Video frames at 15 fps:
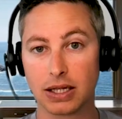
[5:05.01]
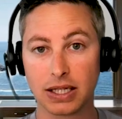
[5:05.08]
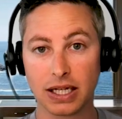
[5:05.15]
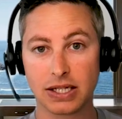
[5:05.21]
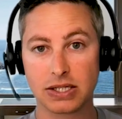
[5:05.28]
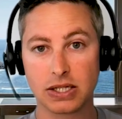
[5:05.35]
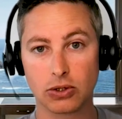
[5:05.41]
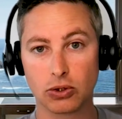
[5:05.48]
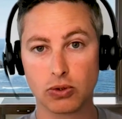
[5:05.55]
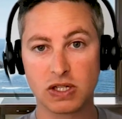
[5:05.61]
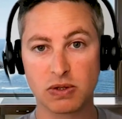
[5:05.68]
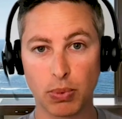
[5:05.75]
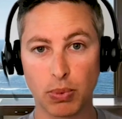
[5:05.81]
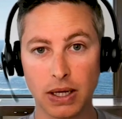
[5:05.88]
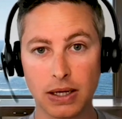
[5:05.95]
unless you
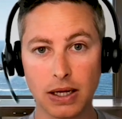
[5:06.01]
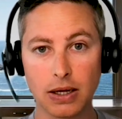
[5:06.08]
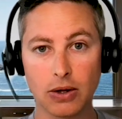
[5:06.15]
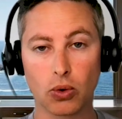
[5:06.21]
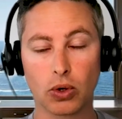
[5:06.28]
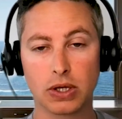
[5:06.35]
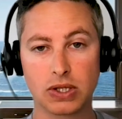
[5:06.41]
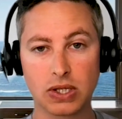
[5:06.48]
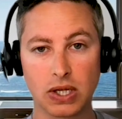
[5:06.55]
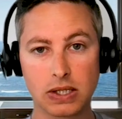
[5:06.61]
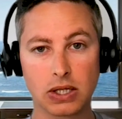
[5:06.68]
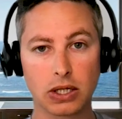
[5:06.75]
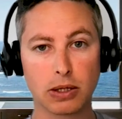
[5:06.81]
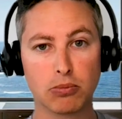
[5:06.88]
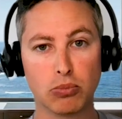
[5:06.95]
spend it or
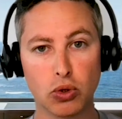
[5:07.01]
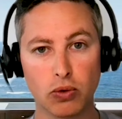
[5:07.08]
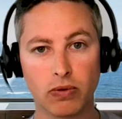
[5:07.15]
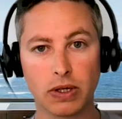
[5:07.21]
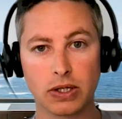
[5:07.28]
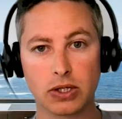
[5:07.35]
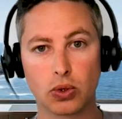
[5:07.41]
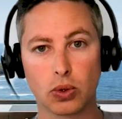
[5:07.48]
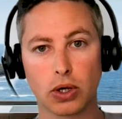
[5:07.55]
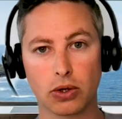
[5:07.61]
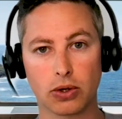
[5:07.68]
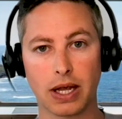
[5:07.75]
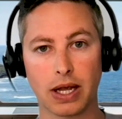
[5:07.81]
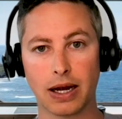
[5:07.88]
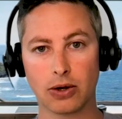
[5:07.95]
intentionally move it to
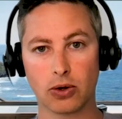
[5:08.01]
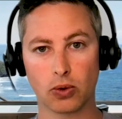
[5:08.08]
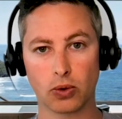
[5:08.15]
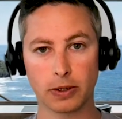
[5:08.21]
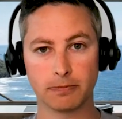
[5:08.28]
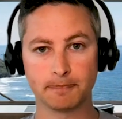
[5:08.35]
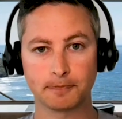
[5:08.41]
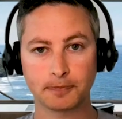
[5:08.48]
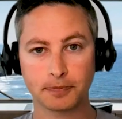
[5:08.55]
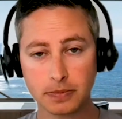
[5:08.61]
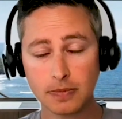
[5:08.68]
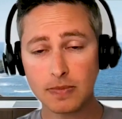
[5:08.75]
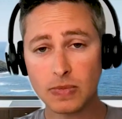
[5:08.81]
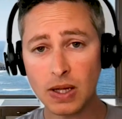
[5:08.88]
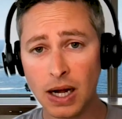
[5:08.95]
another category.
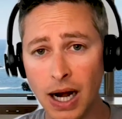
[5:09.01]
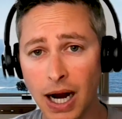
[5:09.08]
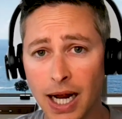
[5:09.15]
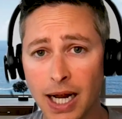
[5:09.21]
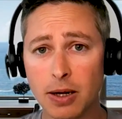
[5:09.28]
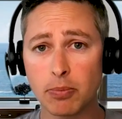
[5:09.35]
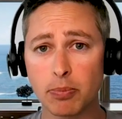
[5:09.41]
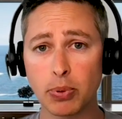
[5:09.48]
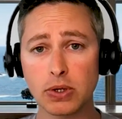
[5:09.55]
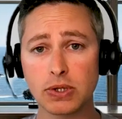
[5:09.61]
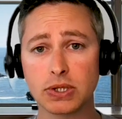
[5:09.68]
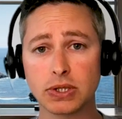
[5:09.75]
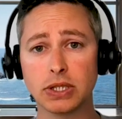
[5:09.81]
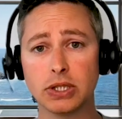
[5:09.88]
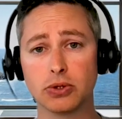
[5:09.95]
I
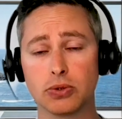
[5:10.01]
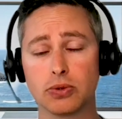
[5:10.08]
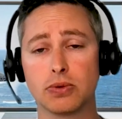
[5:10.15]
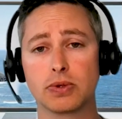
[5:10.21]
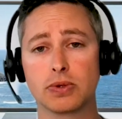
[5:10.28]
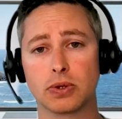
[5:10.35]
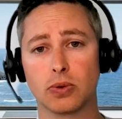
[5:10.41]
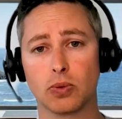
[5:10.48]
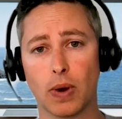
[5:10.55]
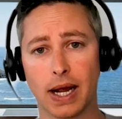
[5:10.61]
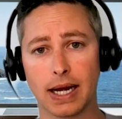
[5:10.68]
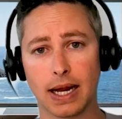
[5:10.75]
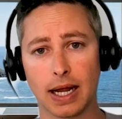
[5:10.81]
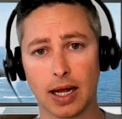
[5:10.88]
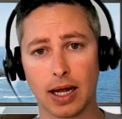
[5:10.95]
personally use
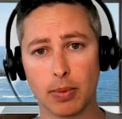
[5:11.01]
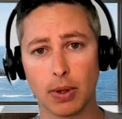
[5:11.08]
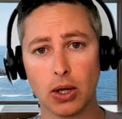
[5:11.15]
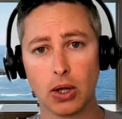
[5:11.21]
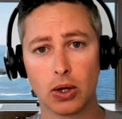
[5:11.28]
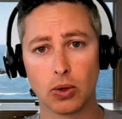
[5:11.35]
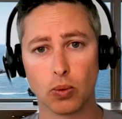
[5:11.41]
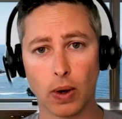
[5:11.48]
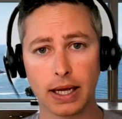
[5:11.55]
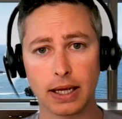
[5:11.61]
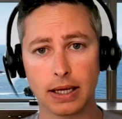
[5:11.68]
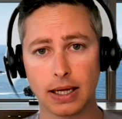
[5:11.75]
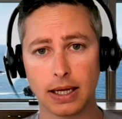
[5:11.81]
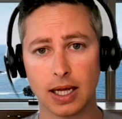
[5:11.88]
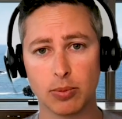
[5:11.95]
YNAB,
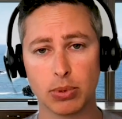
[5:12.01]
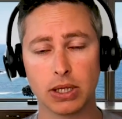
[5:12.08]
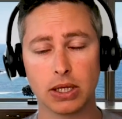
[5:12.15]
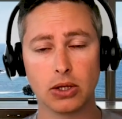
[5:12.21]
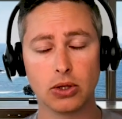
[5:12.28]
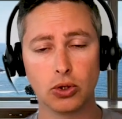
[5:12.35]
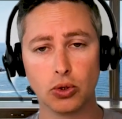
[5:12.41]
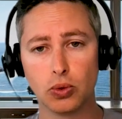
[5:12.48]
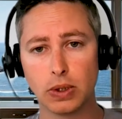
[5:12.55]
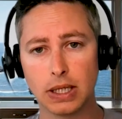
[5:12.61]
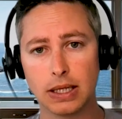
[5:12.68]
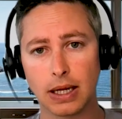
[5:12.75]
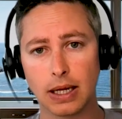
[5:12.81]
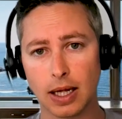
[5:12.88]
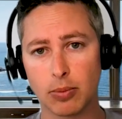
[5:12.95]
YNAB. You
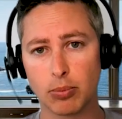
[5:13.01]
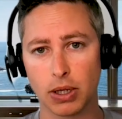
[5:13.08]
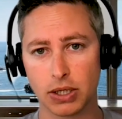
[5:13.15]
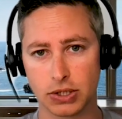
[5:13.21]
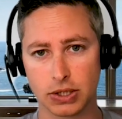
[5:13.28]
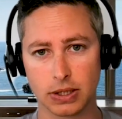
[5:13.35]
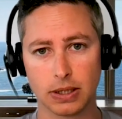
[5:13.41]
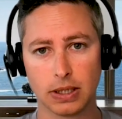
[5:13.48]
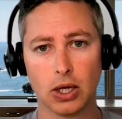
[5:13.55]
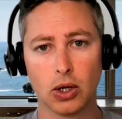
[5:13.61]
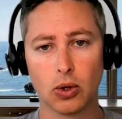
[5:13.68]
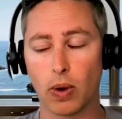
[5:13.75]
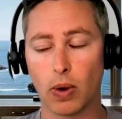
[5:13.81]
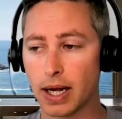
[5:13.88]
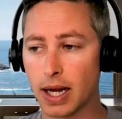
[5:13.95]
need a budget.
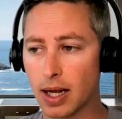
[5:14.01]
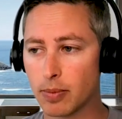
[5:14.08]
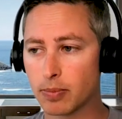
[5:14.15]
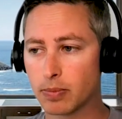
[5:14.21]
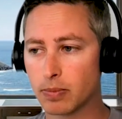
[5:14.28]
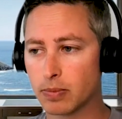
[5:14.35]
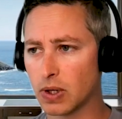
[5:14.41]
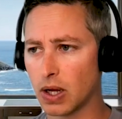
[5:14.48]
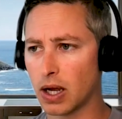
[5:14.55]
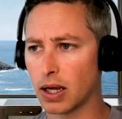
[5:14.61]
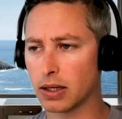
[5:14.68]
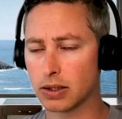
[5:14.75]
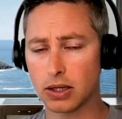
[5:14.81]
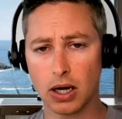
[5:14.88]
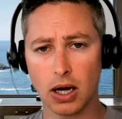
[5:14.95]

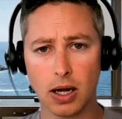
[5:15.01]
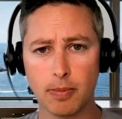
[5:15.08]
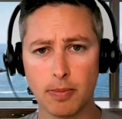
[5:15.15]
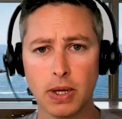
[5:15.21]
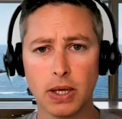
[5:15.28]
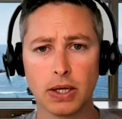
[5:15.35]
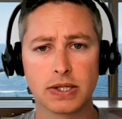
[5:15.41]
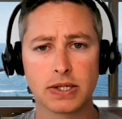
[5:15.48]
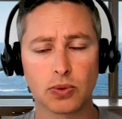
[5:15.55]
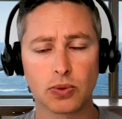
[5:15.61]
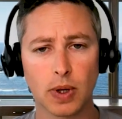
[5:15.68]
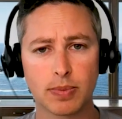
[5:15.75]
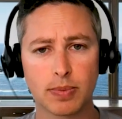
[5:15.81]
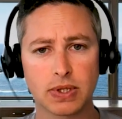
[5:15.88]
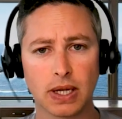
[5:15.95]
YNAB.com is the
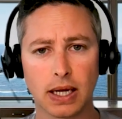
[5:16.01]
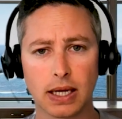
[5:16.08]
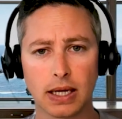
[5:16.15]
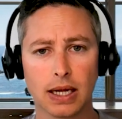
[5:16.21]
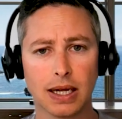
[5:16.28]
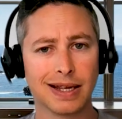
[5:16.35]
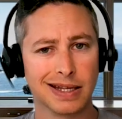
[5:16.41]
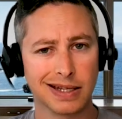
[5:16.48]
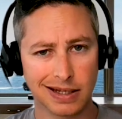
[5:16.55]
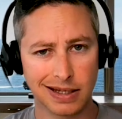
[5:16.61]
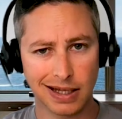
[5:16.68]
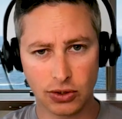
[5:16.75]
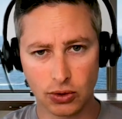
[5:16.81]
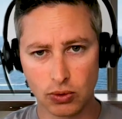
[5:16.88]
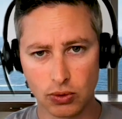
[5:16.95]
website.
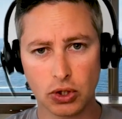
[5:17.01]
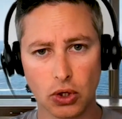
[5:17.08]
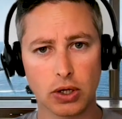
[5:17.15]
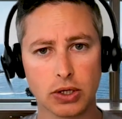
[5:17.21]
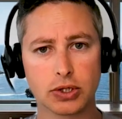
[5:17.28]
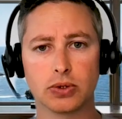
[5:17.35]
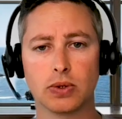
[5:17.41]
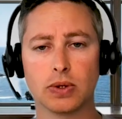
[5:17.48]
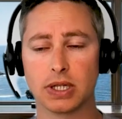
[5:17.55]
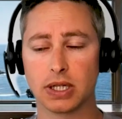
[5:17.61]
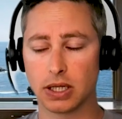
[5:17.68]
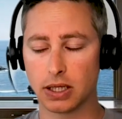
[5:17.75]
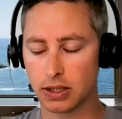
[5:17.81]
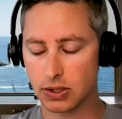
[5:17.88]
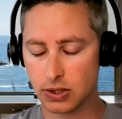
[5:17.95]
They do charge you.
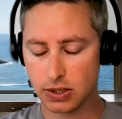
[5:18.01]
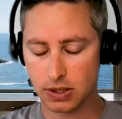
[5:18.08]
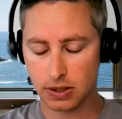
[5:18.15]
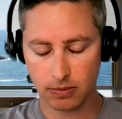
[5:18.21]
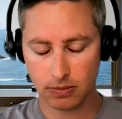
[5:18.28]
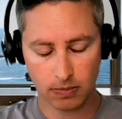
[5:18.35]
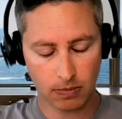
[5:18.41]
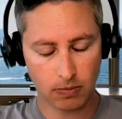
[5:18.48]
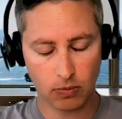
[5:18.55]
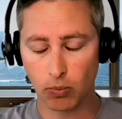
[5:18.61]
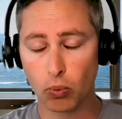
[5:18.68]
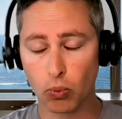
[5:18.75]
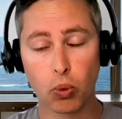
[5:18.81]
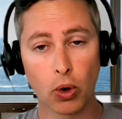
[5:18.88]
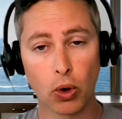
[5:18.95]
It is
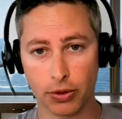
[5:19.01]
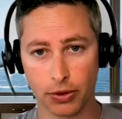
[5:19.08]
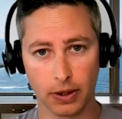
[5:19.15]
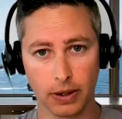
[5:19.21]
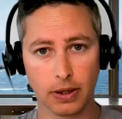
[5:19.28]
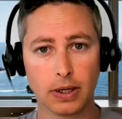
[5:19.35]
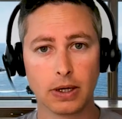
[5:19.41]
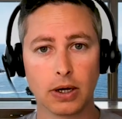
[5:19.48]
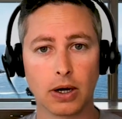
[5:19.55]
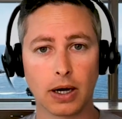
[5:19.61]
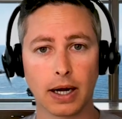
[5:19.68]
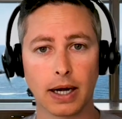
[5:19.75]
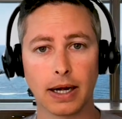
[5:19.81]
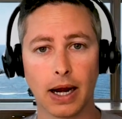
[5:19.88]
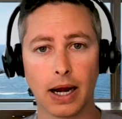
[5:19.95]
worth it. All
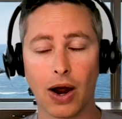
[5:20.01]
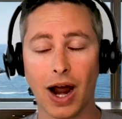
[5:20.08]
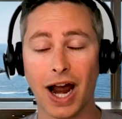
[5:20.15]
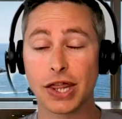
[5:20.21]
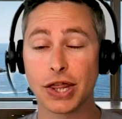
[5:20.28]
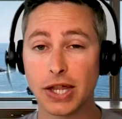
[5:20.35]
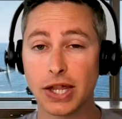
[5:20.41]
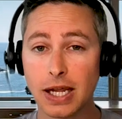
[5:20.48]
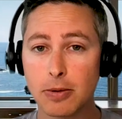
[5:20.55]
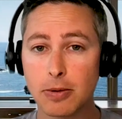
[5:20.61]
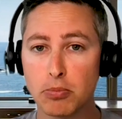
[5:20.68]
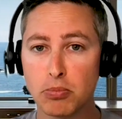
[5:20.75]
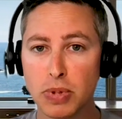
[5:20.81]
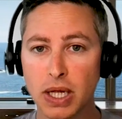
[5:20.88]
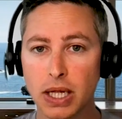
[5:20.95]
right. Now, I think
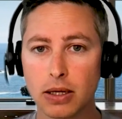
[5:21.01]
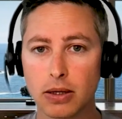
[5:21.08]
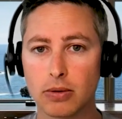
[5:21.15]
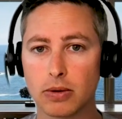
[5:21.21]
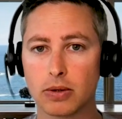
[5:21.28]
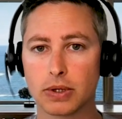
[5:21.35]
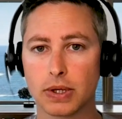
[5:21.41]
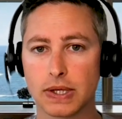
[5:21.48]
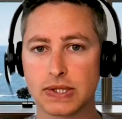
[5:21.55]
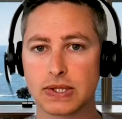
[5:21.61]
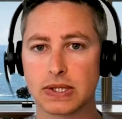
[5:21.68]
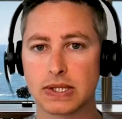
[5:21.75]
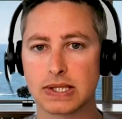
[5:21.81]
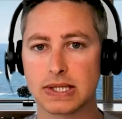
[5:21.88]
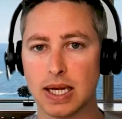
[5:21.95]
Mint does
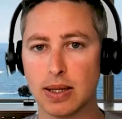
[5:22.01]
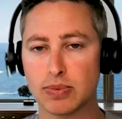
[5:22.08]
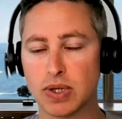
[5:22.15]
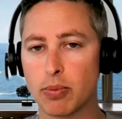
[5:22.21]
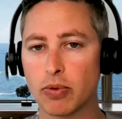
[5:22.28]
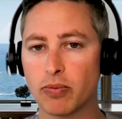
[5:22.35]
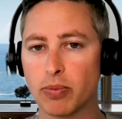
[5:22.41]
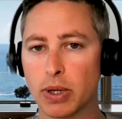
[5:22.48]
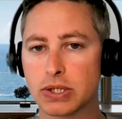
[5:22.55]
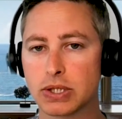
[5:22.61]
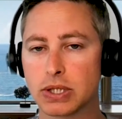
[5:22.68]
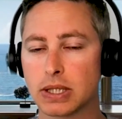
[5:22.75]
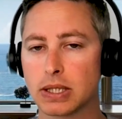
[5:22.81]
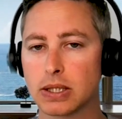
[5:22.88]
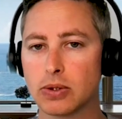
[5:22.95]
this same type of
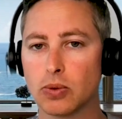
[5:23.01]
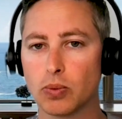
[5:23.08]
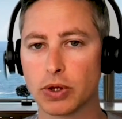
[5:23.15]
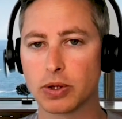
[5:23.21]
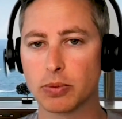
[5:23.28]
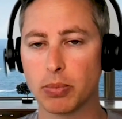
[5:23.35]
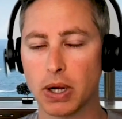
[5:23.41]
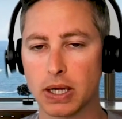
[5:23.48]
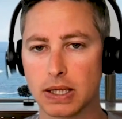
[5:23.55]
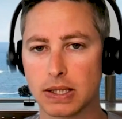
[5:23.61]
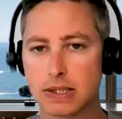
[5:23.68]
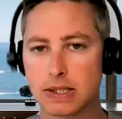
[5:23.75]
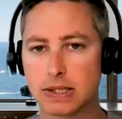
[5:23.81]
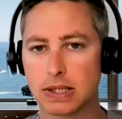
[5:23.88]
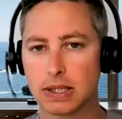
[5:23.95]
budgeting with the
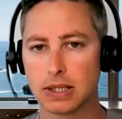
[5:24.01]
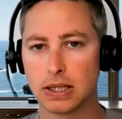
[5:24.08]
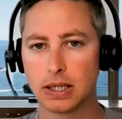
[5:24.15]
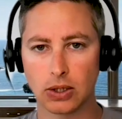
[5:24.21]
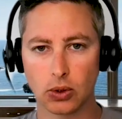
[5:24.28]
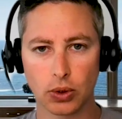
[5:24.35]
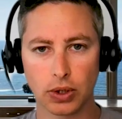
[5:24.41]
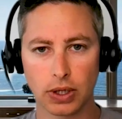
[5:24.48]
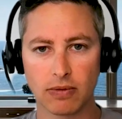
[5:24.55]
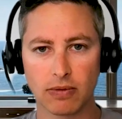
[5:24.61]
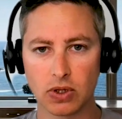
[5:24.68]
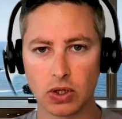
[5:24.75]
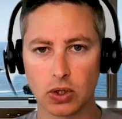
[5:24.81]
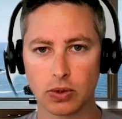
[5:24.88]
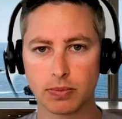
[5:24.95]
buckets or the
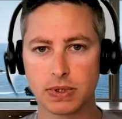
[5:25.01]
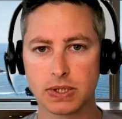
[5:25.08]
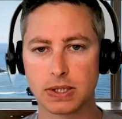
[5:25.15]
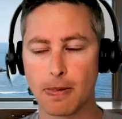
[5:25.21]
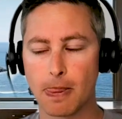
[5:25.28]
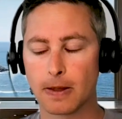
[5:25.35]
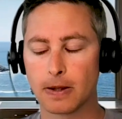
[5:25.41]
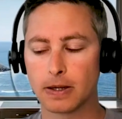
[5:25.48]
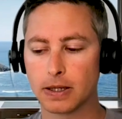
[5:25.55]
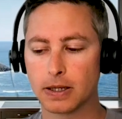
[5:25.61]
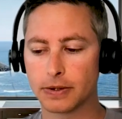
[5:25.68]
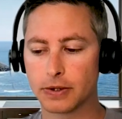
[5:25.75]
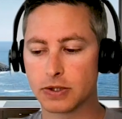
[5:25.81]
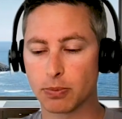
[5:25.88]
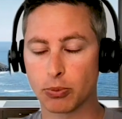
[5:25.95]
envelopes.
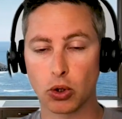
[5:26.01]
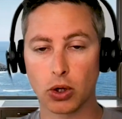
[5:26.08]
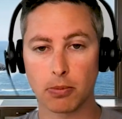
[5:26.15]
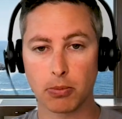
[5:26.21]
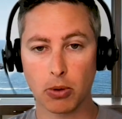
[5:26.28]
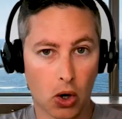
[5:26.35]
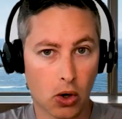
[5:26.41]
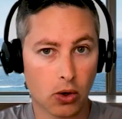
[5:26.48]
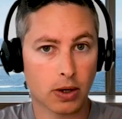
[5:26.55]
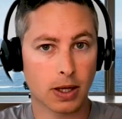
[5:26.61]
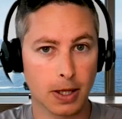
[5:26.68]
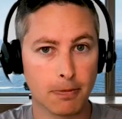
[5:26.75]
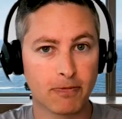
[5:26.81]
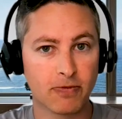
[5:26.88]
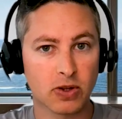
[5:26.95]
There's a program called
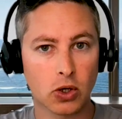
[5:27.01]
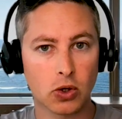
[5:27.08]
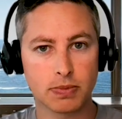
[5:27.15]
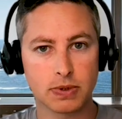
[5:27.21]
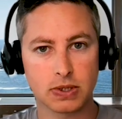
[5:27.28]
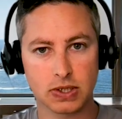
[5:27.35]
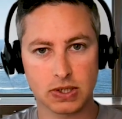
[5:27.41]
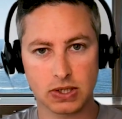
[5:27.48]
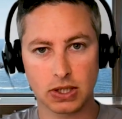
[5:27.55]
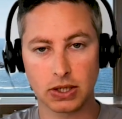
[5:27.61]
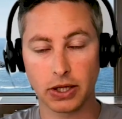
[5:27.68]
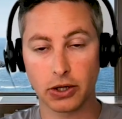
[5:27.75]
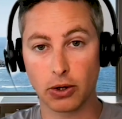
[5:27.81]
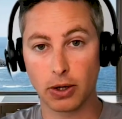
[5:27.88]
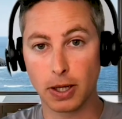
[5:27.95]
Envelopes, just the
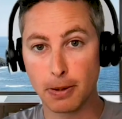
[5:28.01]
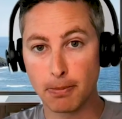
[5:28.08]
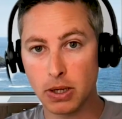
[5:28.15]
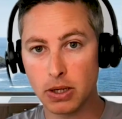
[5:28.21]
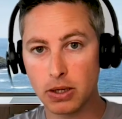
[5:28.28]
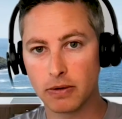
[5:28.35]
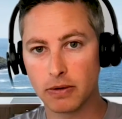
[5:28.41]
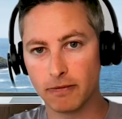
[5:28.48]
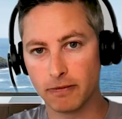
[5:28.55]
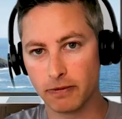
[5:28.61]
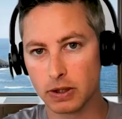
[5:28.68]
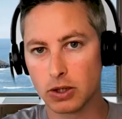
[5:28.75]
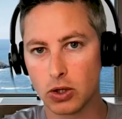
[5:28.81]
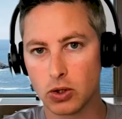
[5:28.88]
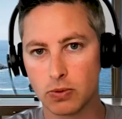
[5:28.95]
letter M,
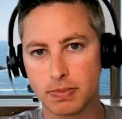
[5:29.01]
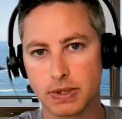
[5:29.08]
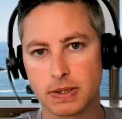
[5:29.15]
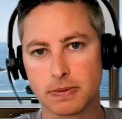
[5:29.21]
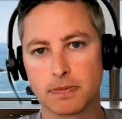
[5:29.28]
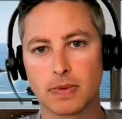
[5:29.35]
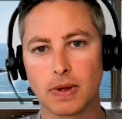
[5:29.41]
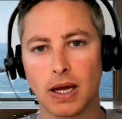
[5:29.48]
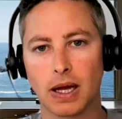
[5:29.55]
envelopes.